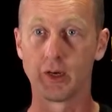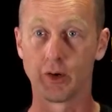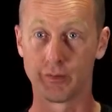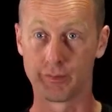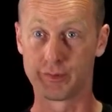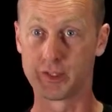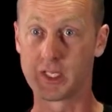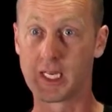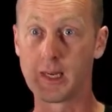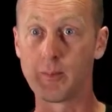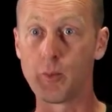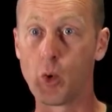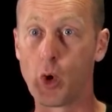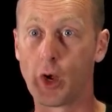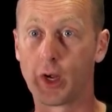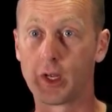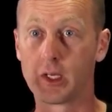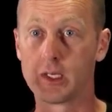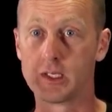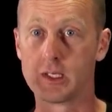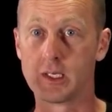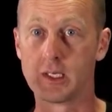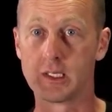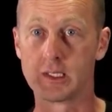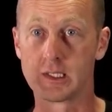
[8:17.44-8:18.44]
teamwork
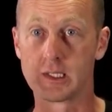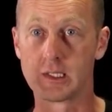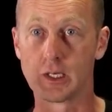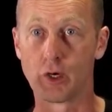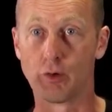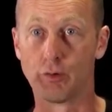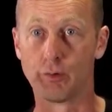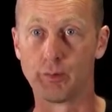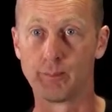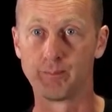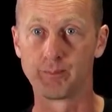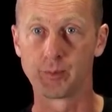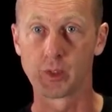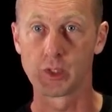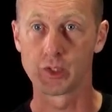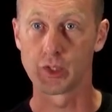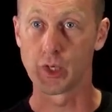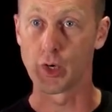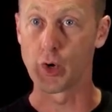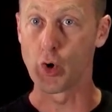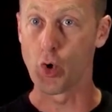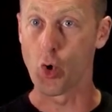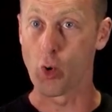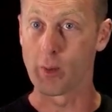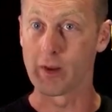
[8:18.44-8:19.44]
in itself. So
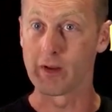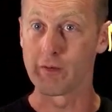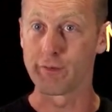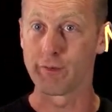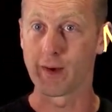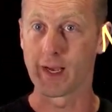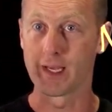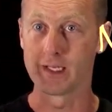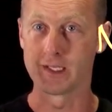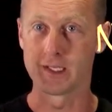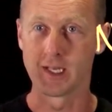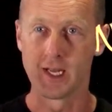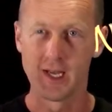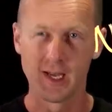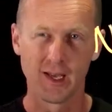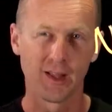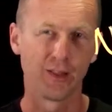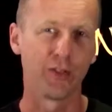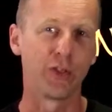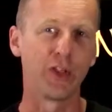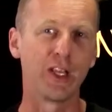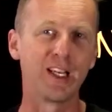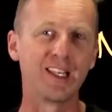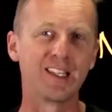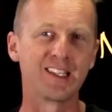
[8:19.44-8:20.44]
norming phase,
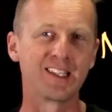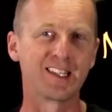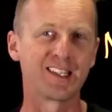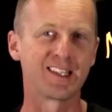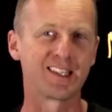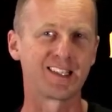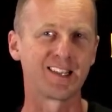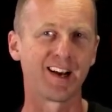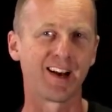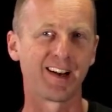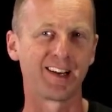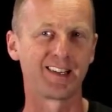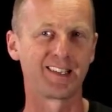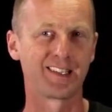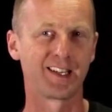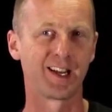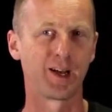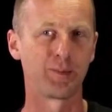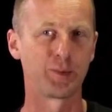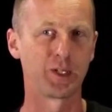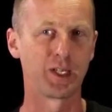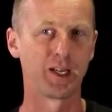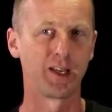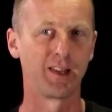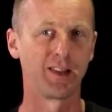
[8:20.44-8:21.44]
things are starting to come
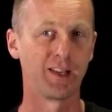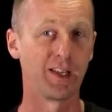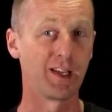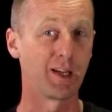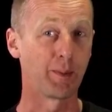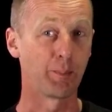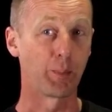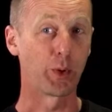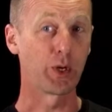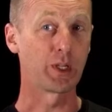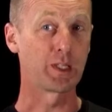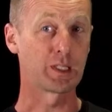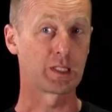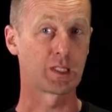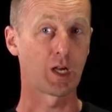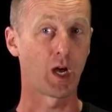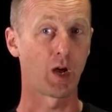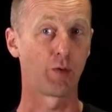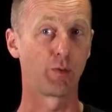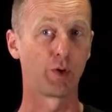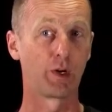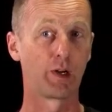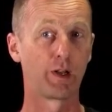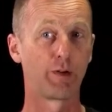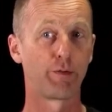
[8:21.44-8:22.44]
together. You can breathe a sigh
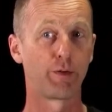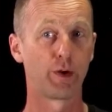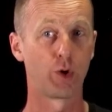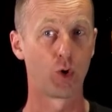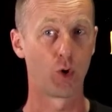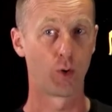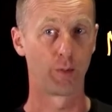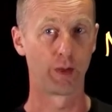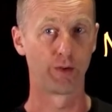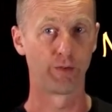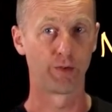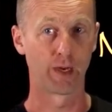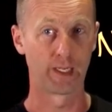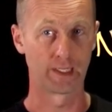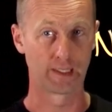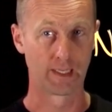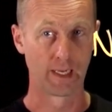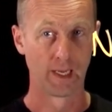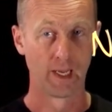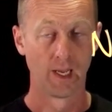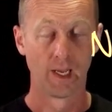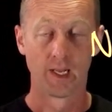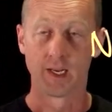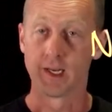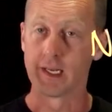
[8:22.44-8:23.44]
of relief in norming phase.
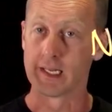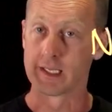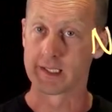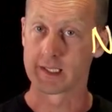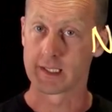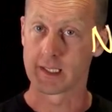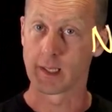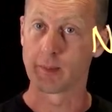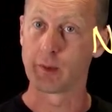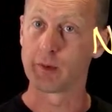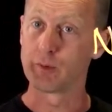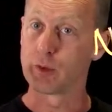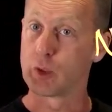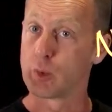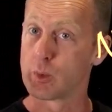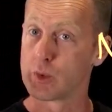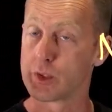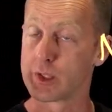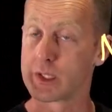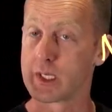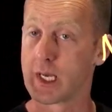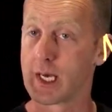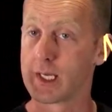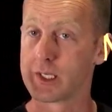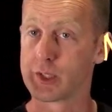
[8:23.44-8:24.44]
Now, some of you will
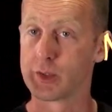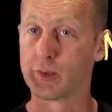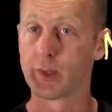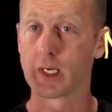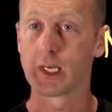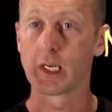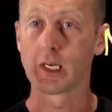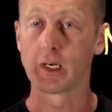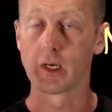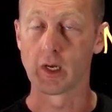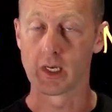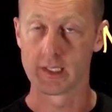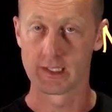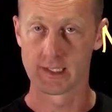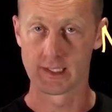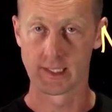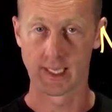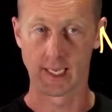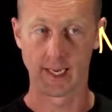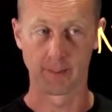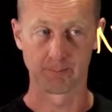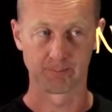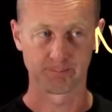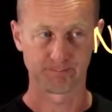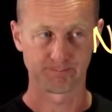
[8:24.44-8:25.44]
start to recognize
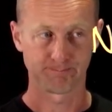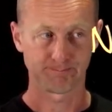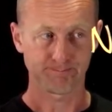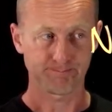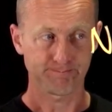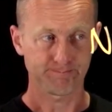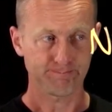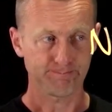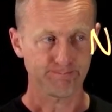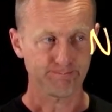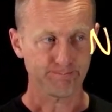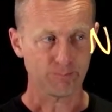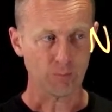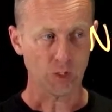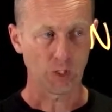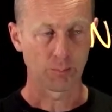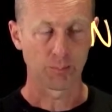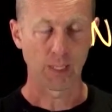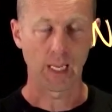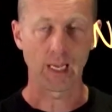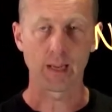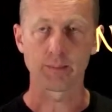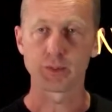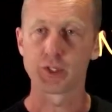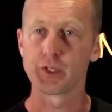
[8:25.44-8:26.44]
that
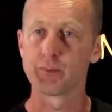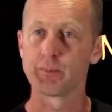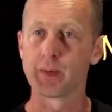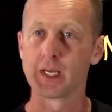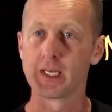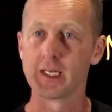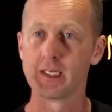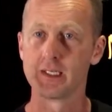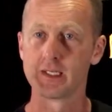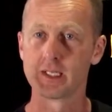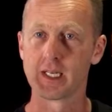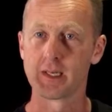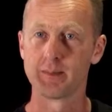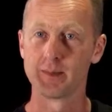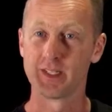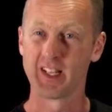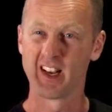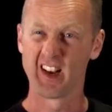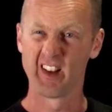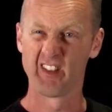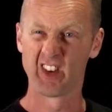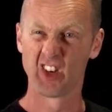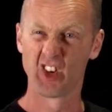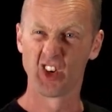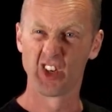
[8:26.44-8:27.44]
perhaps you've been in teams that
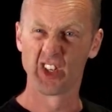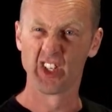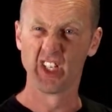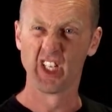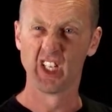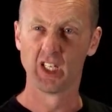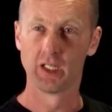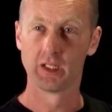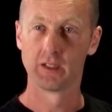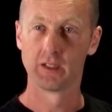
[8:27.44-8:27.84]
never got here,